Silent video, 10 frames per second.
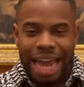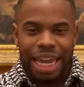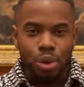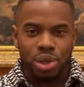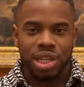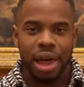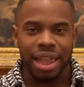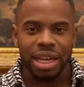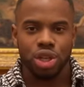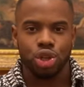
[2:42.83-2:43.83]
And he was
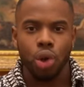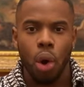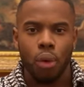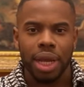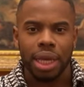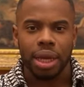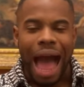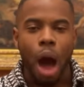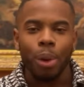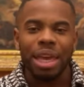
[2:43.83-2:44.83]
telling his story,
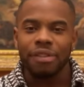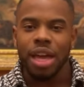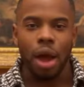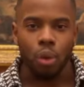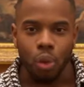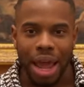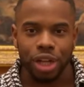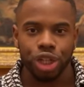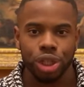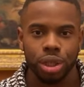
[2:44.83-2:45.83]
how he even got
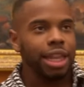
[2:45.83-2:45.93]
rich.